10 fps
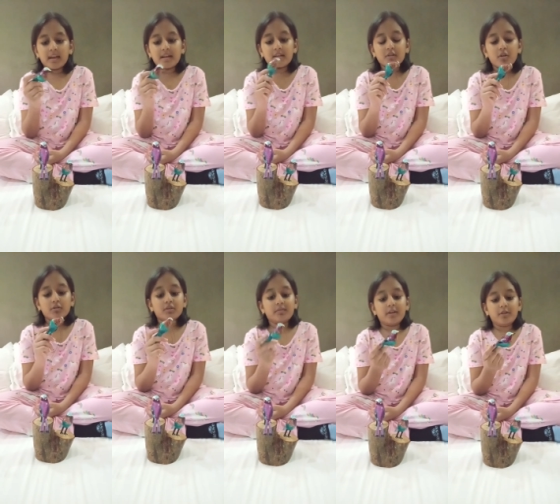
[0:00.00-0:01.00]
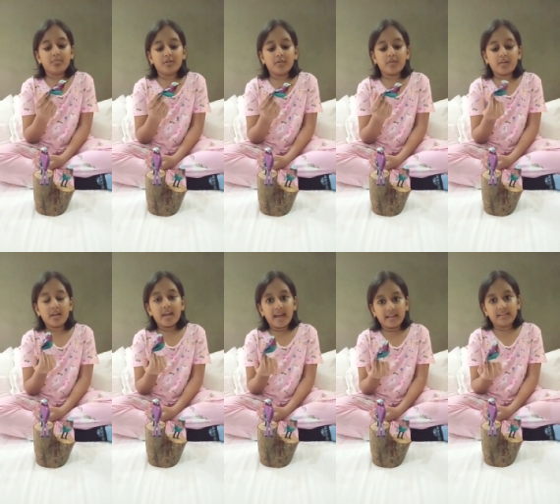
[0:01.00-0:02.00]
And it's also very beautiful
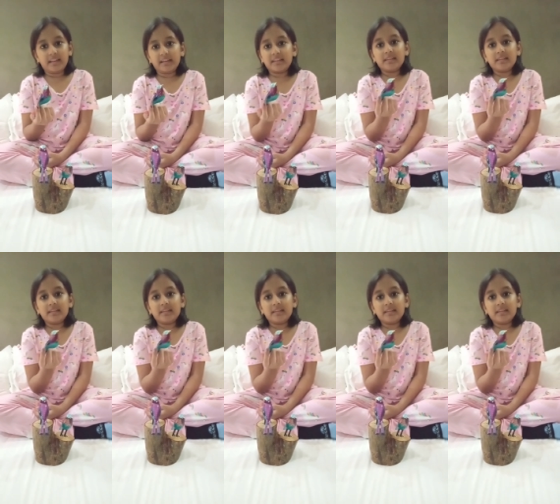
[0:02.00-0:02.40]
and delicate.